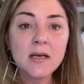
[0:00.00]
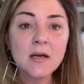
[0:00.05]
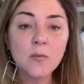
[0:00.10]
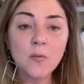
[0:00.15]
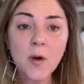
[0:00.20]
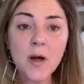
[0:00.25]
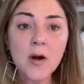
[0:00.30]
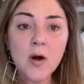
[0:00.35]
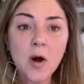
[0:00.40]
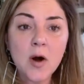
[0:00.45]
And
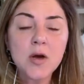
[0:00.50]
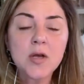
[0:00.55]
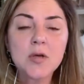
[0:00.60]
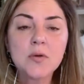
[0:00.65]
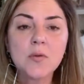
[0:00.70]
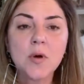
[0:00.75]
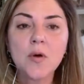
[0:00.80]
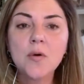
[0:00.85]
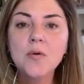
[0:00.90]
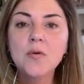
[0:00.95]
what are
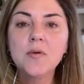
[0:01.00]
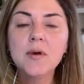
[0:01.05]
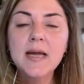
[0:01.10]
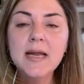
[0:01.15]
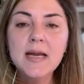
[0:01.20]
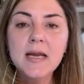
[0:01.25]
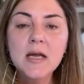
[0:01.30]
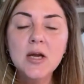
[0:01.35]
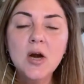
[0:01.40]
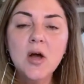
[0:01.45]
you
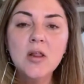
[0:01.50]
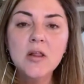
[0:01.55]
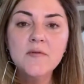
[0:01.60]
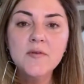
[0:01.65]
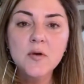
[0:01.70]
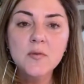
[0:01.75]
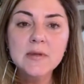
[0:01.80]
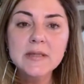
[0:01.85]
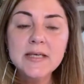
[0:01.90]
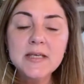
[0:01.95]
co-creating in all
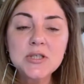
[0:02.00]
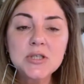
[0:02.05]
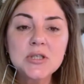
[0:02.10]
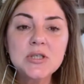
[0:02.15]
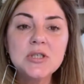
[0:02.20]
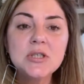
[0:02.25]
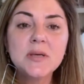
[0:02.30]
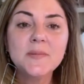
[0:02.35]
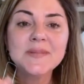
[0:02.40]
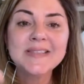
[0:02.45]
of your
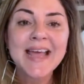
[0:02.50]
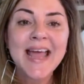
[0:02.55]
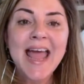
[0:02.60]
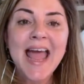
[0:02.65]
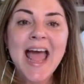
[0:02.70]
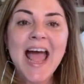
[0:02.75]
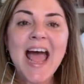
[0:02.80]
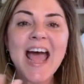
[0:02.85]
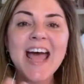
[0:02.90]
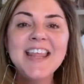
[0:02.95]
relationships?
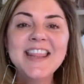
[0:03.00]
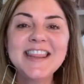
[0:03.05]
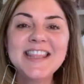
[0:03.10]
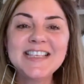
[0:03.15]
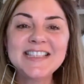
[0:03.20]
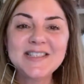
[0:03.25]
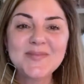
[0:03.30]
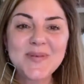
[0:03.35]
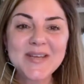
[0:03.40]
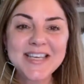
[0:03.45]
And
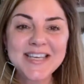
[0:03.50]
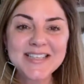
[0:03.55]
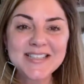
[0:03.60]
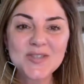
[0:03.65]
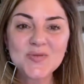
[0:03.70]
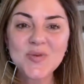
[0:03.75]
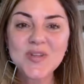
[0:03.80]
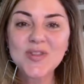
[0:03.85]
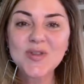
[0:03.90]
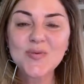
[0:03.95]
this
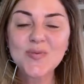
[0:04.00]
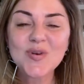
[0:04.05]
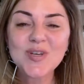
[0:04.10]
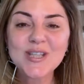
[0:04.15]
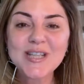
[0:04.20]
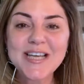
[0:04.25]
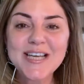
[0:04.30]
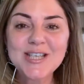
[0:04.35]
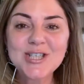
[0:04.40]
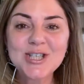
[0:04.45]
begins with the
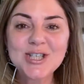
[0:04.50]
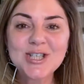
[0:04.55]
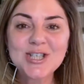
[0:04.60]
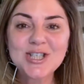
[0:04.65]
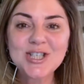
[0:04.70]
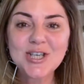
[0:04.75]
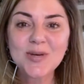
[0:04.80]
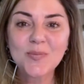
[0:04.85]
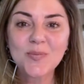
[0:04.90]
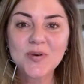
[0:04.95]

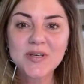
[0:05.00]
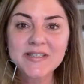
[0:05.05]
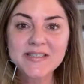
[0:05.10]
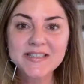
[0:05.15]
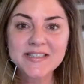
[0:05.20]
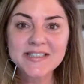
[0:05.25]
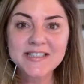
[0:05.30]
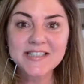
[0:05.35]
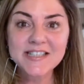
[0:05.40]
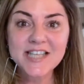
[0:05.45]
relationship with
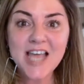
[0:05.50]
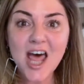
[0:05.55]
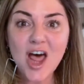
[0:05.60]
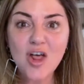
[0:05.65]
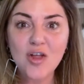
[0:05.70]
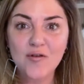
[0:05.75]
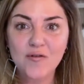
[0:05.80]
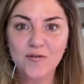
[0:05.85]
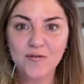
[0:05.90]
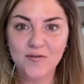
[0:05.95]

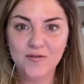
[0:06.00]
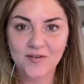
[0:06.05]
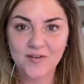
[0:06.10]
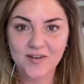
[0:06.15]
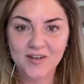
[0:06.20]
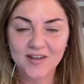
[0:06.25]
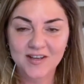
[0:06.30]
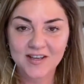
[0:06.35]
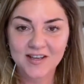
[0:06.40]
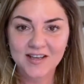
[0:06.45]
self.
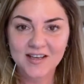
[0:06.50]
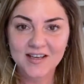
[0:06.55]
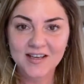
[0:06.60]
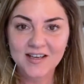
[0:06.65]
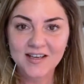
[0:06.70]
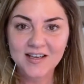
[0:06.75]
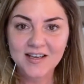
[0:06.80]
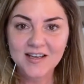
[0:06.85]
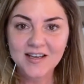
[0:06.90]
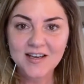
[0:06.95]

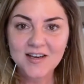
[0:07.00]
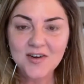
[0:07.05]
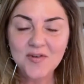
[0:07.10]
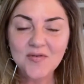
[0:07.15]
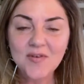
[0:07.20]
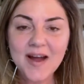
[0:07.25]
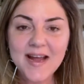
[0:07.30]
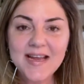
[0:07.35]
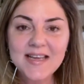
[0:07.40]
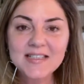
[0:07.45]

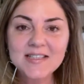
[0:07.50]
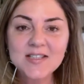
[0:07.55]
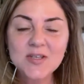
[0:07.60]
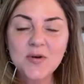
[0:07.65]
Right?